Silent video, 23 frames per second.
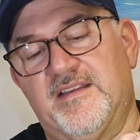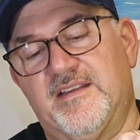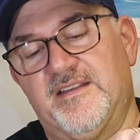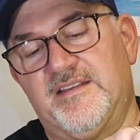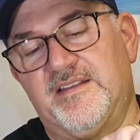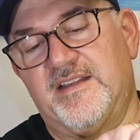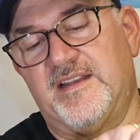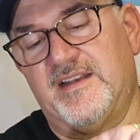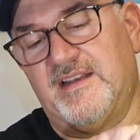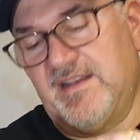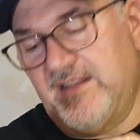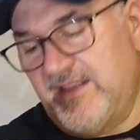on
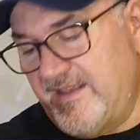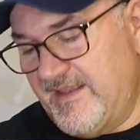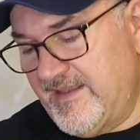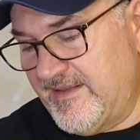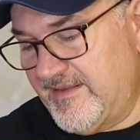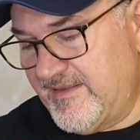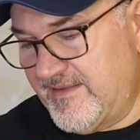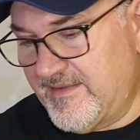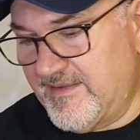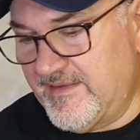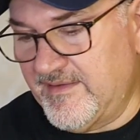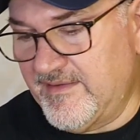the
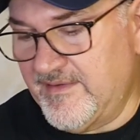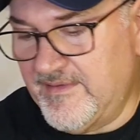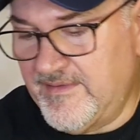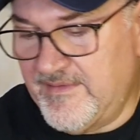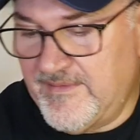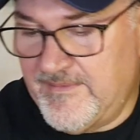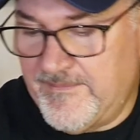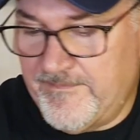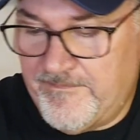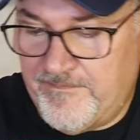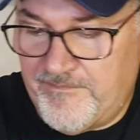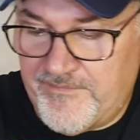length,
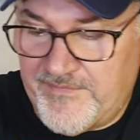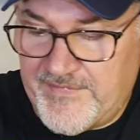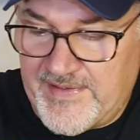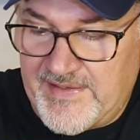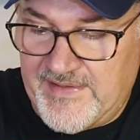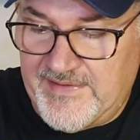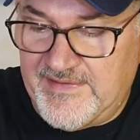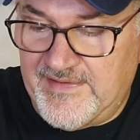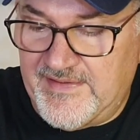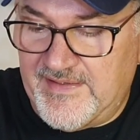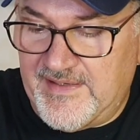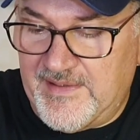
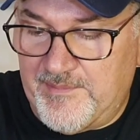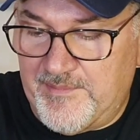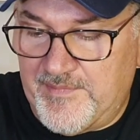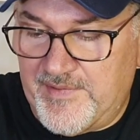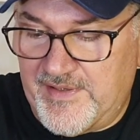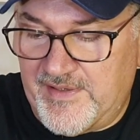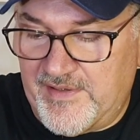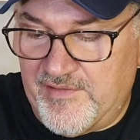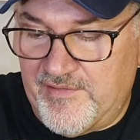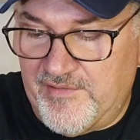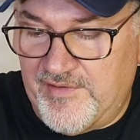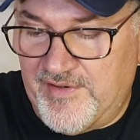and then I'm going
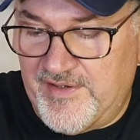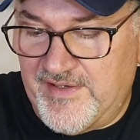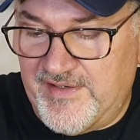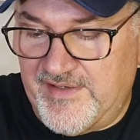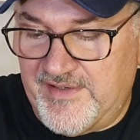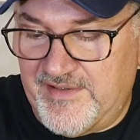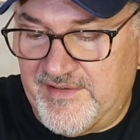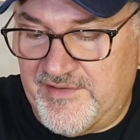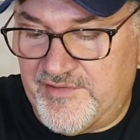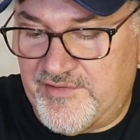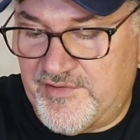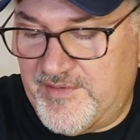to go ahead
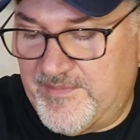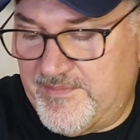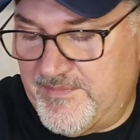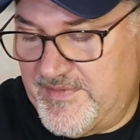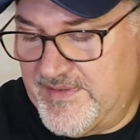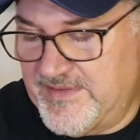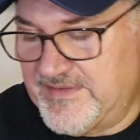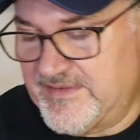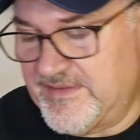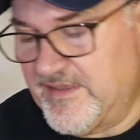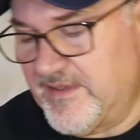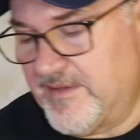and trim
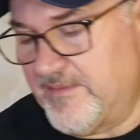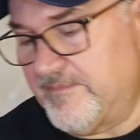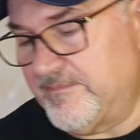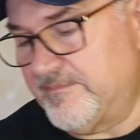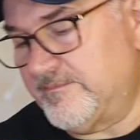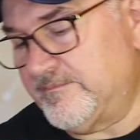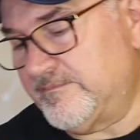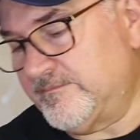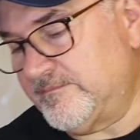this up.